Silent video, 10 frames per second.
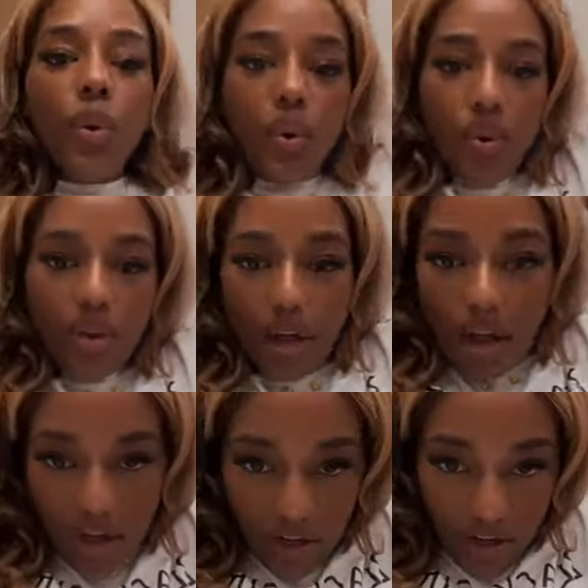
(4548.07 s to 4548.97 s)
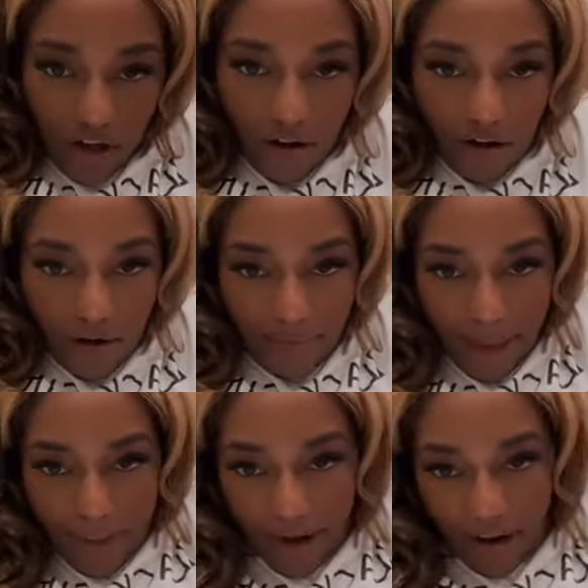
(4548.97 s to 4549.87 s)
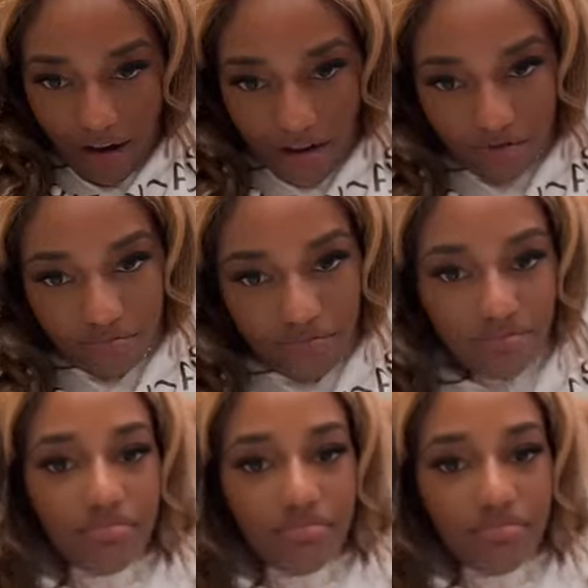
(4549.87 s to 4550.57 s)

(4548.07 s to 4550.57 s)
Whew. Y'all, my back hurt.